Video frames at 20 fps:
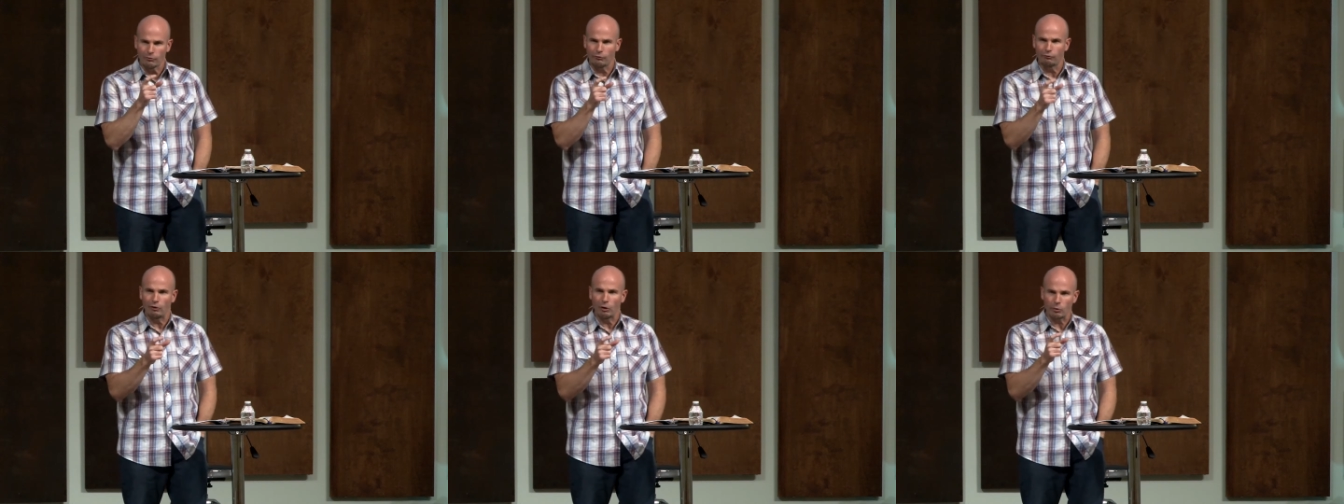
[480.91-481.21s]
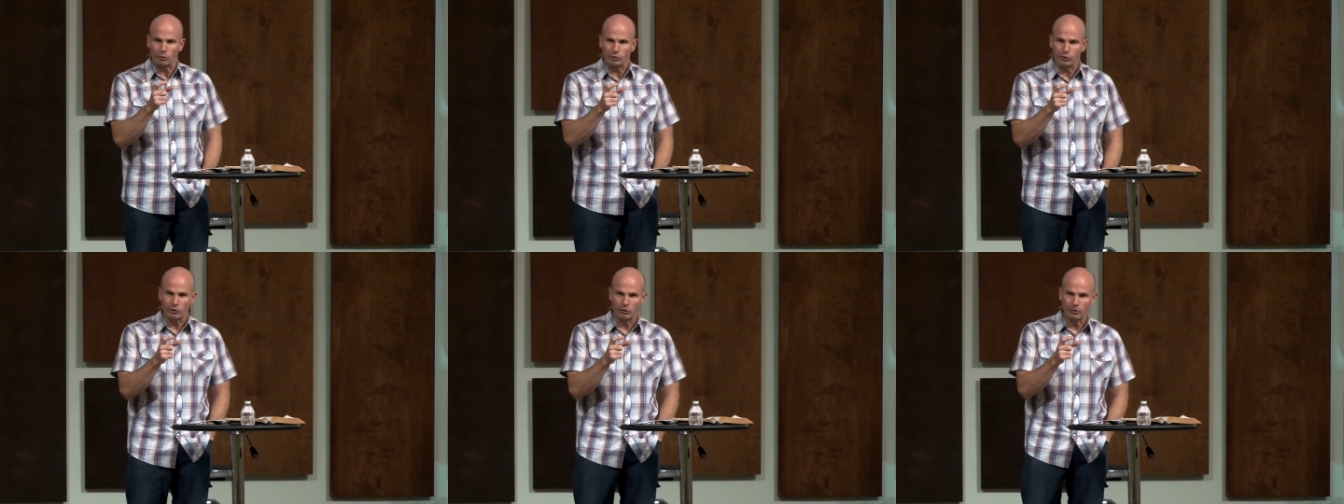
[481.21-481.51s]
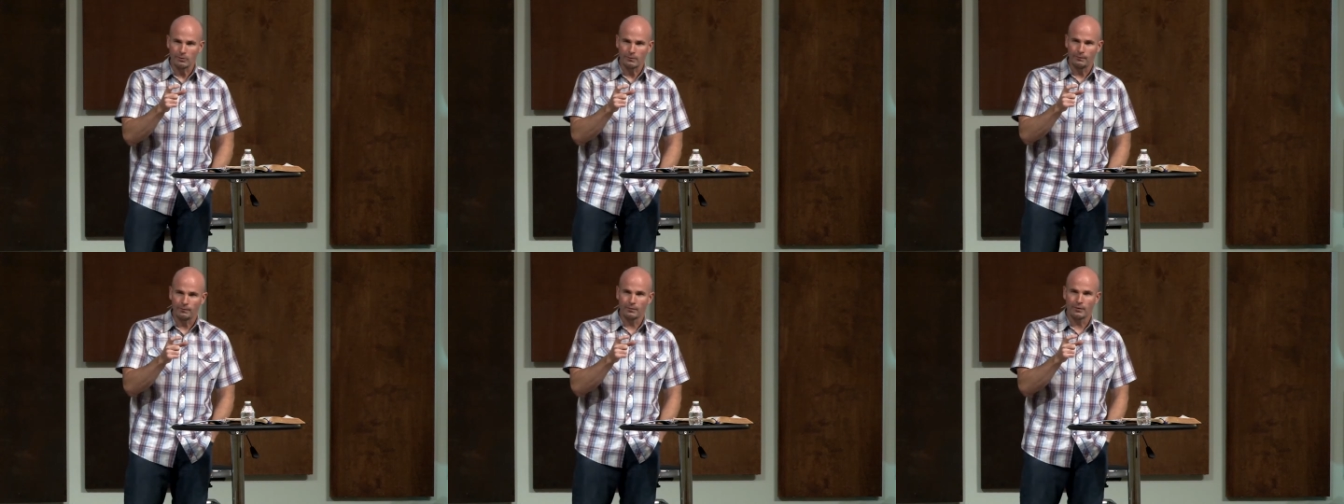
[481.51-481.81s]

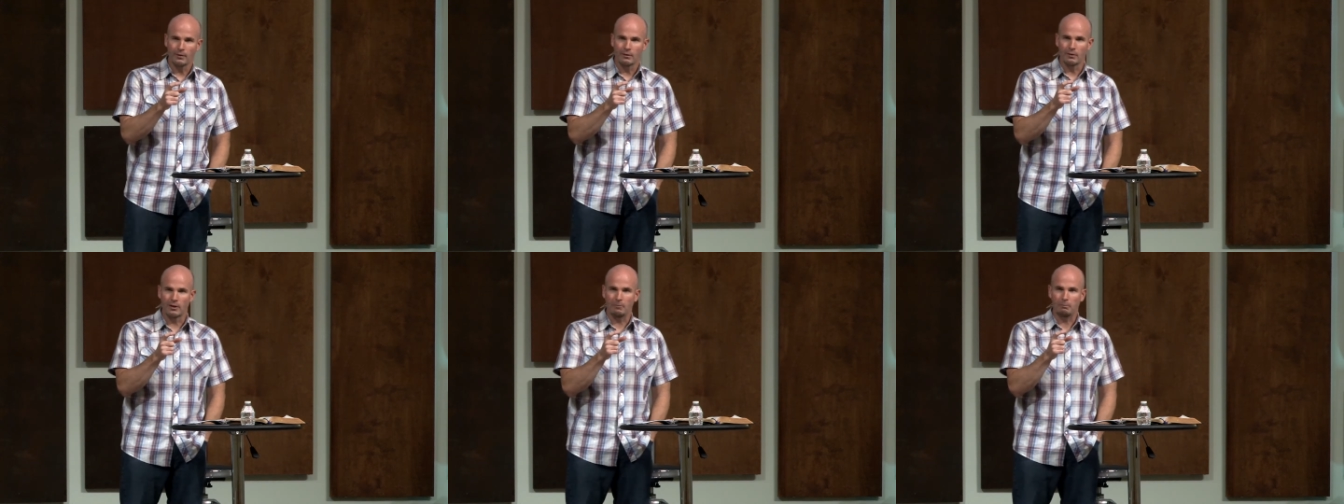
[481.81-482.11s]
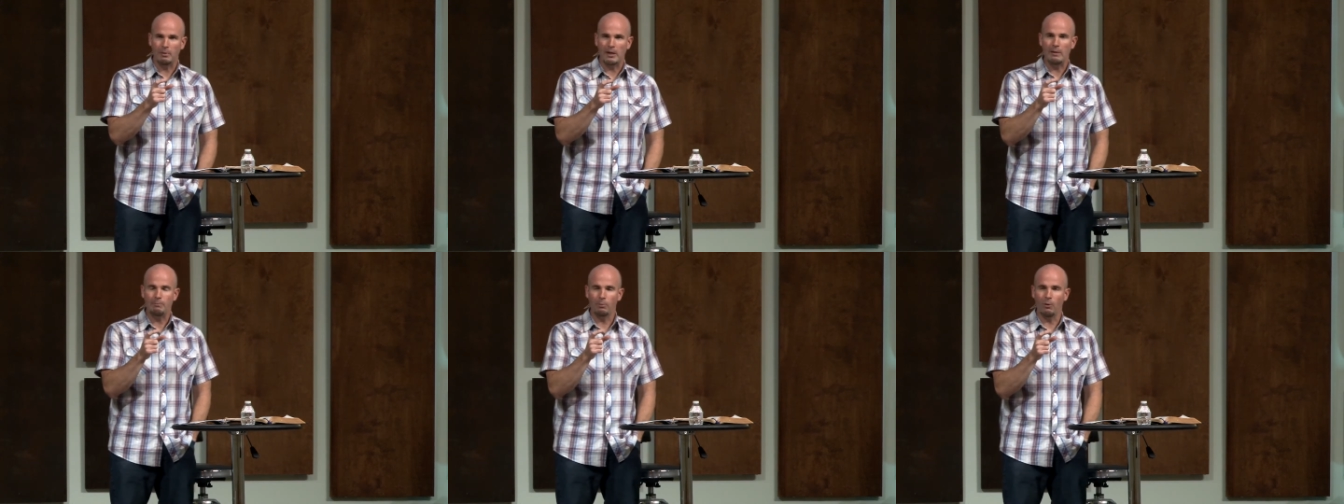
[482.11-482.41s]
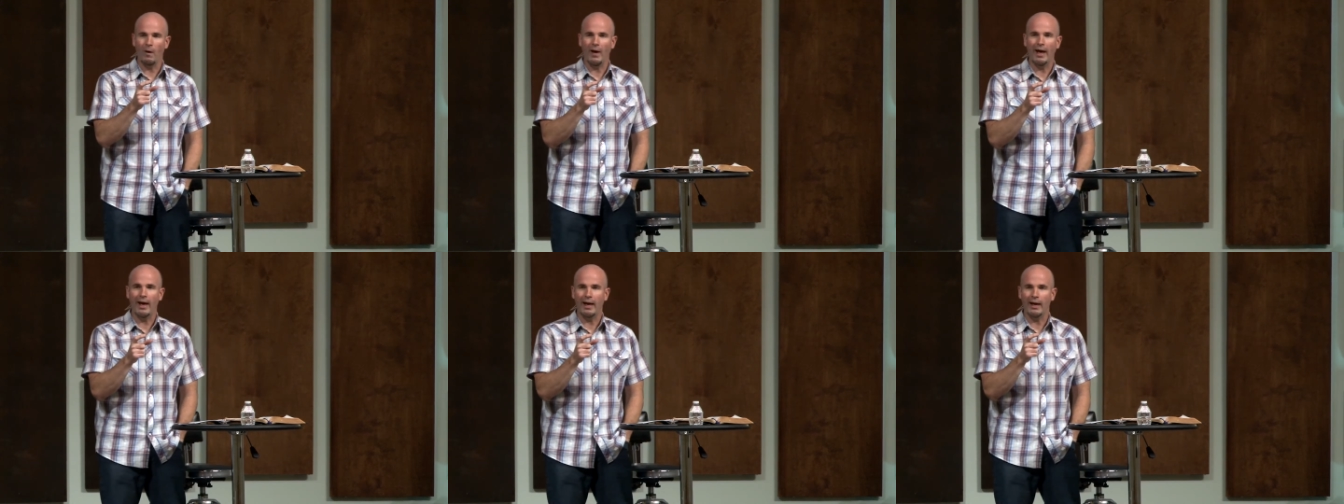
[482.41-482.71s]
filter that
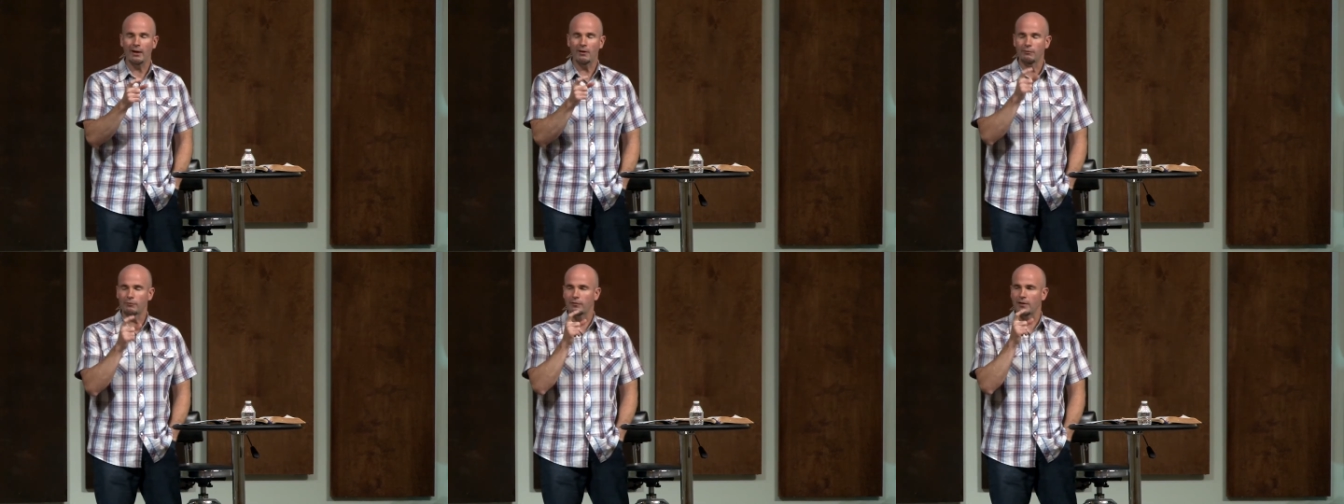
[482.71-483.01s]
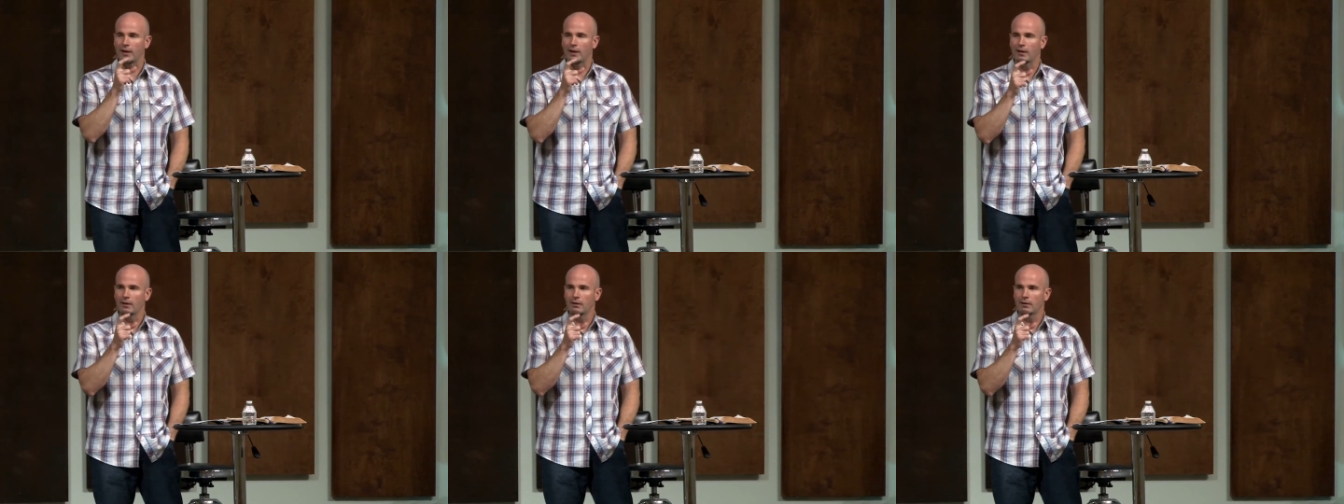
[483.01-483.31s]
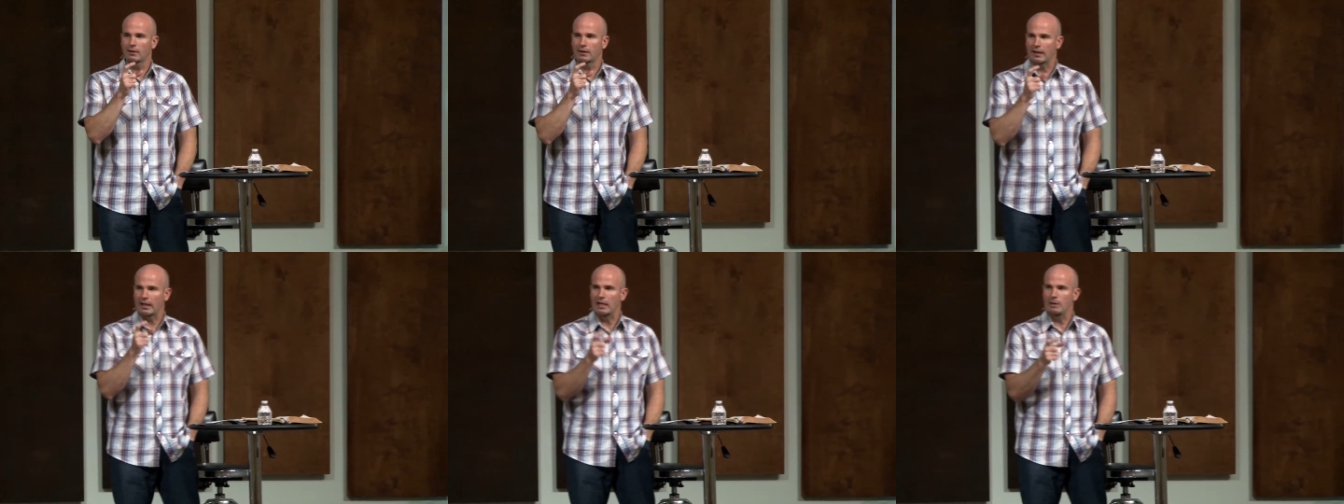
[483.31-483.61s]
people have
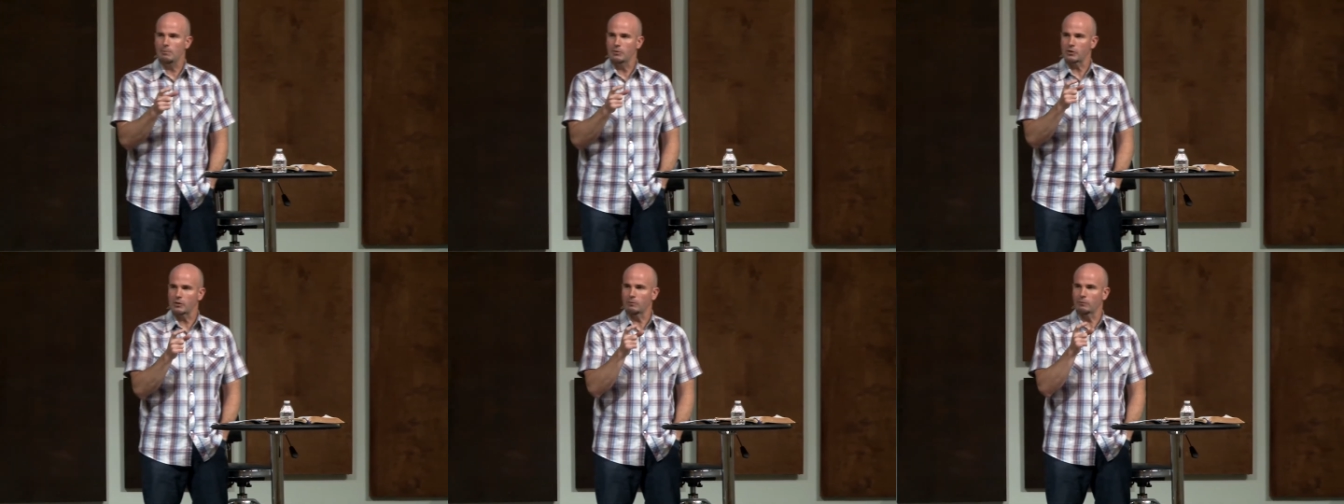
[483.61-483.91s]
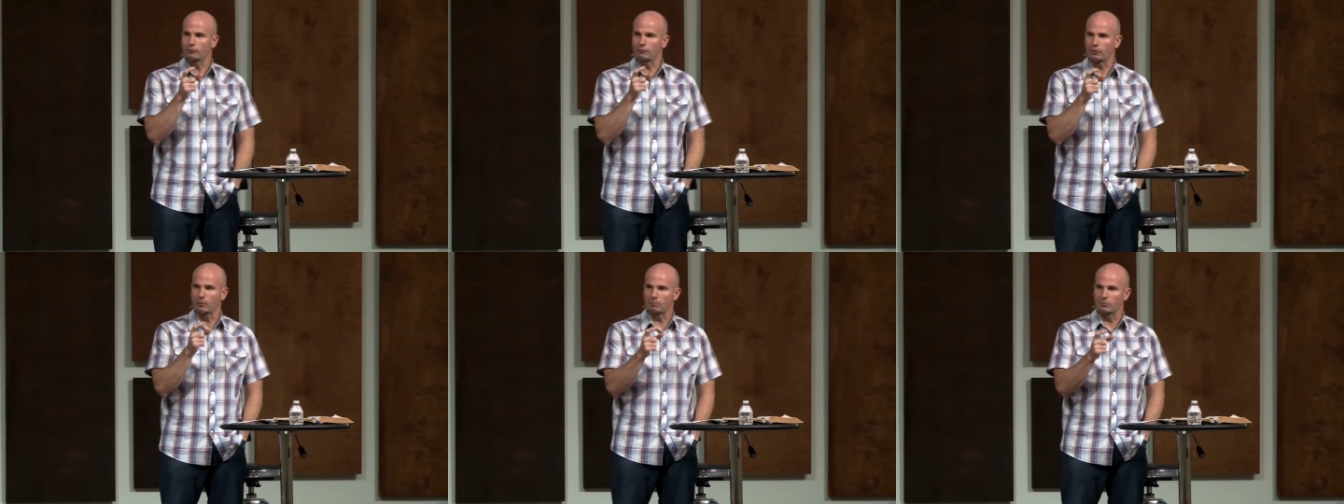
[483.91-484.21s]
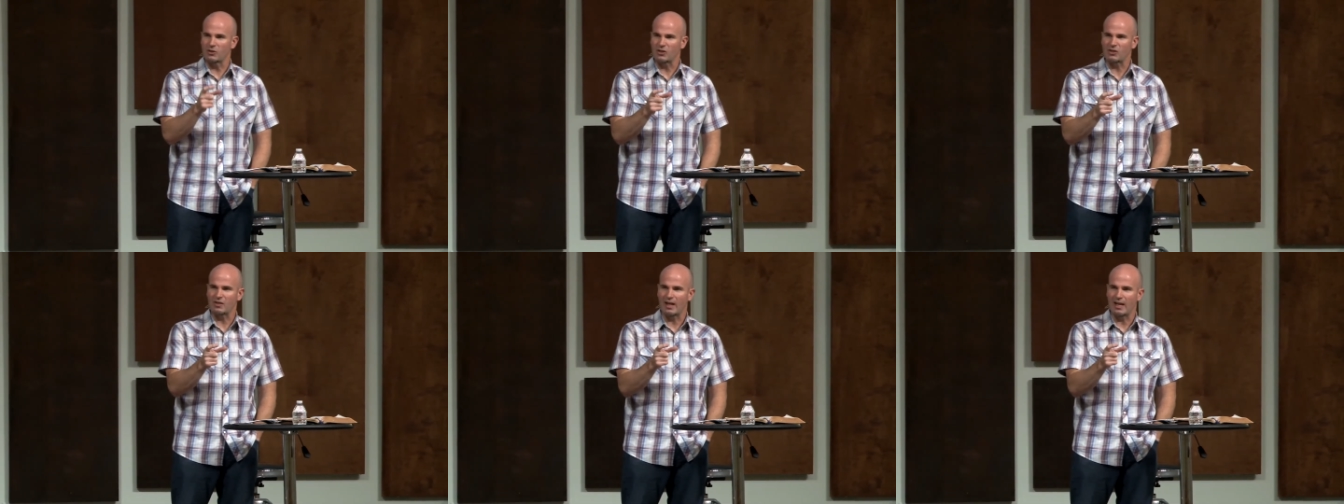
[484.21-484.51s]
that keeps them
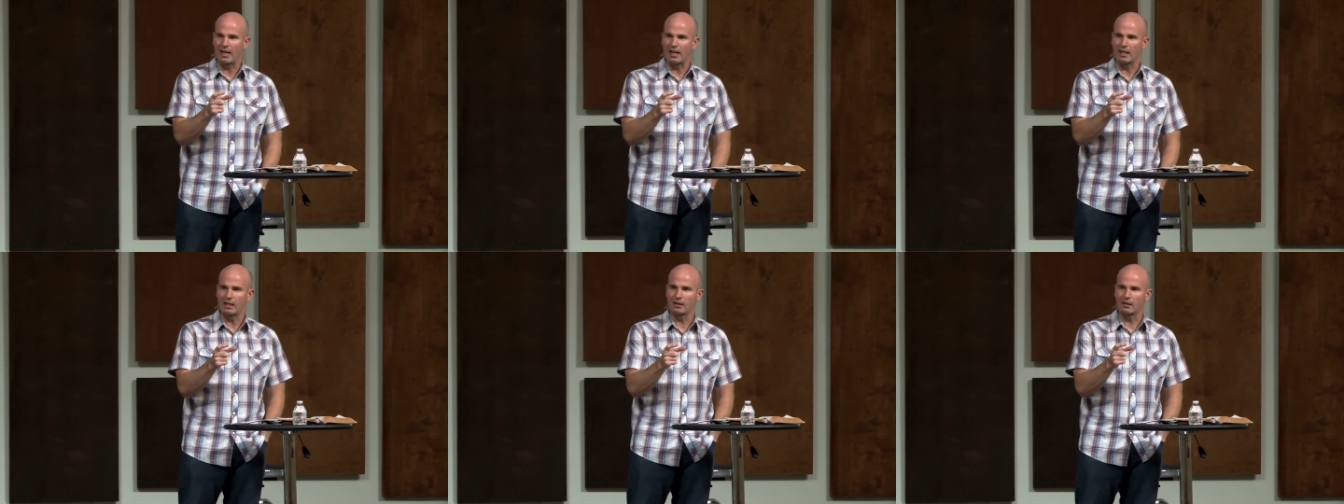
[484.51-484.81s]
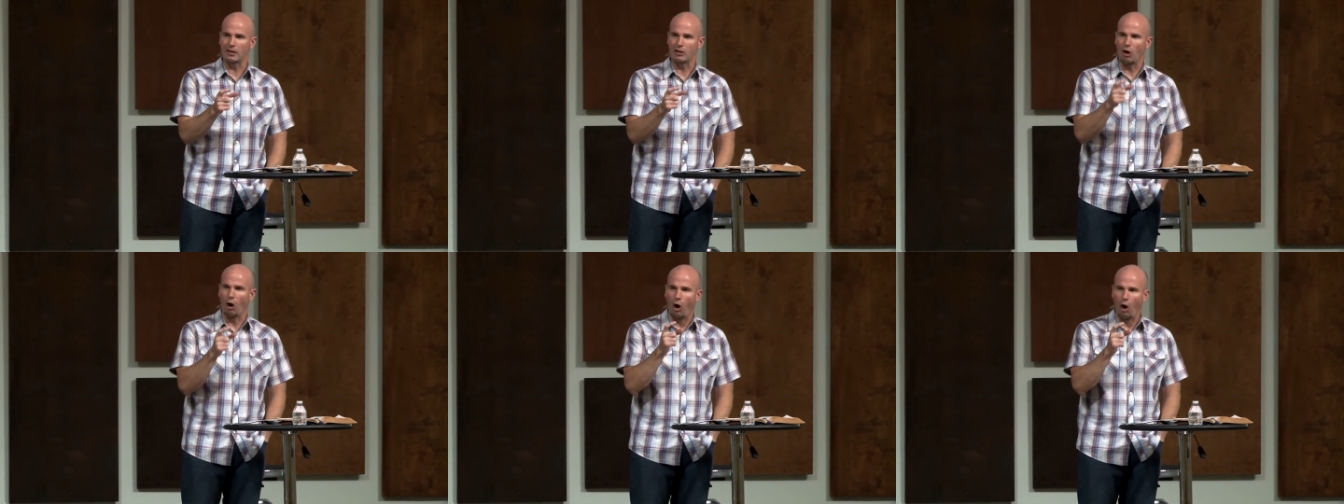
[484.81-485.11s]
from saying the